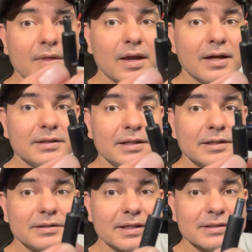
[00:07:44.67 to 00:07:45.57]
end
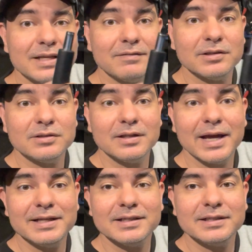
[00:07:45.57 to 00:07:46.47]
here that does have a little
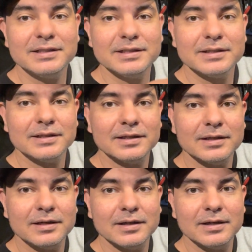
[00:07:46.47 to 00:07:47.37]
light on it
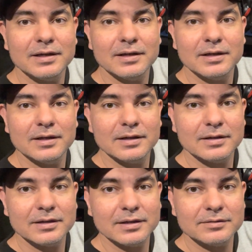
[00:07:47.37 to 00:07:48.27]

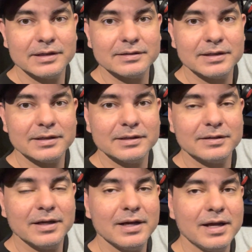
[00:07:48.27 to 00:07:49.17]
uh, right there.
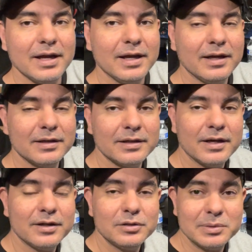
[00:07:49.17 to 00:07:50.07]
And
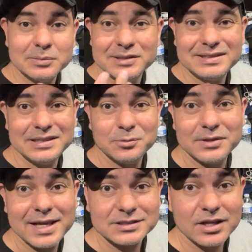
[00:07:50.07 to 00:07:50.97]
uh, you'll be able to see when that's